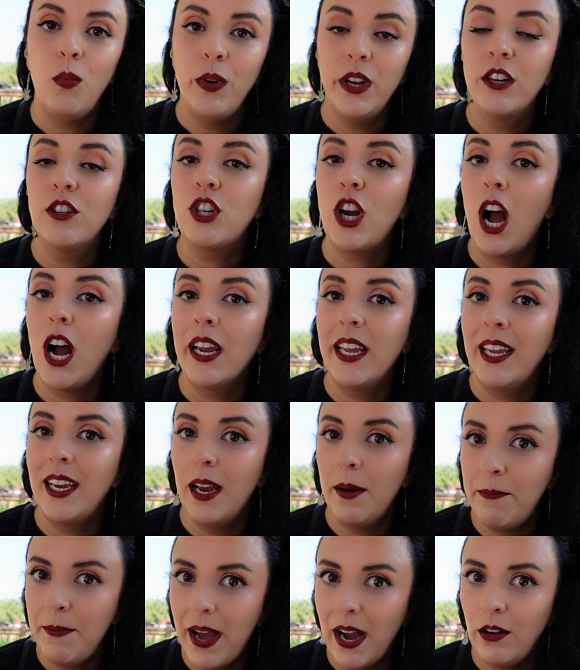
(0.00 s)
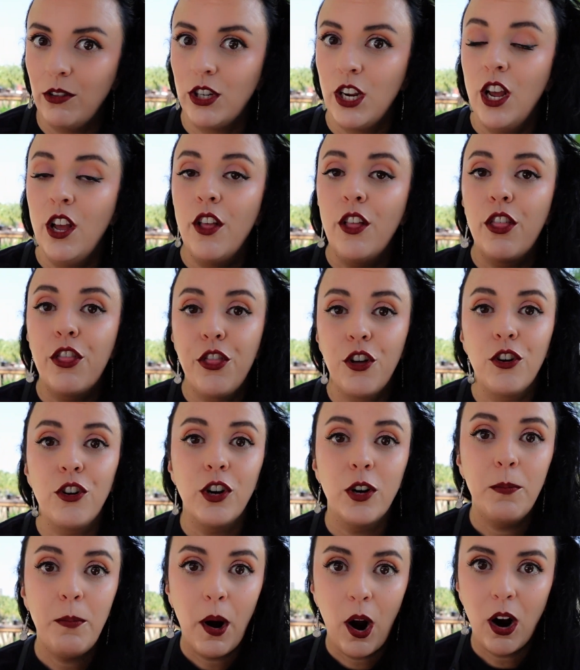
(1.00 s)
We are talking about
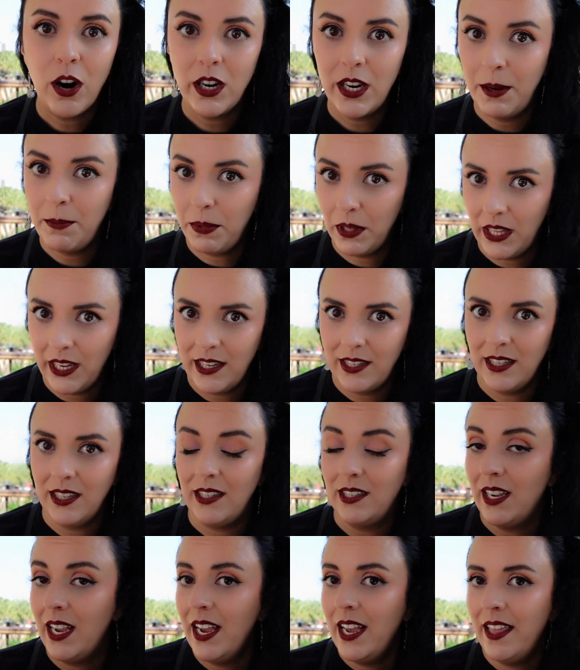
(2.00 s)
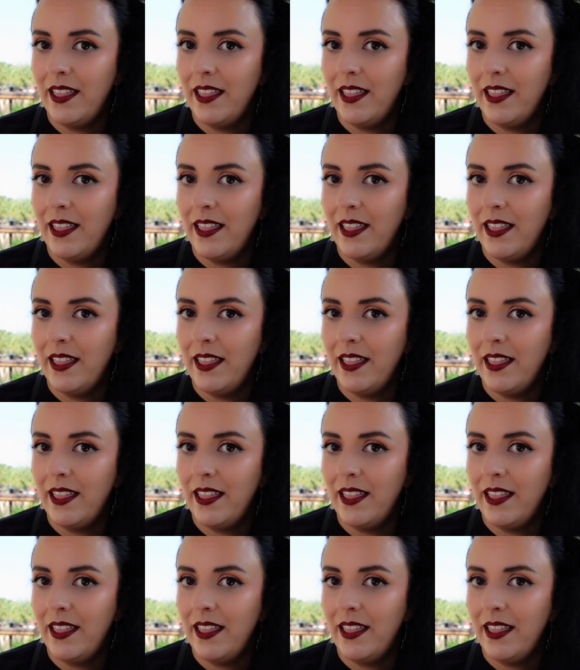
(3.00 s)
third-party places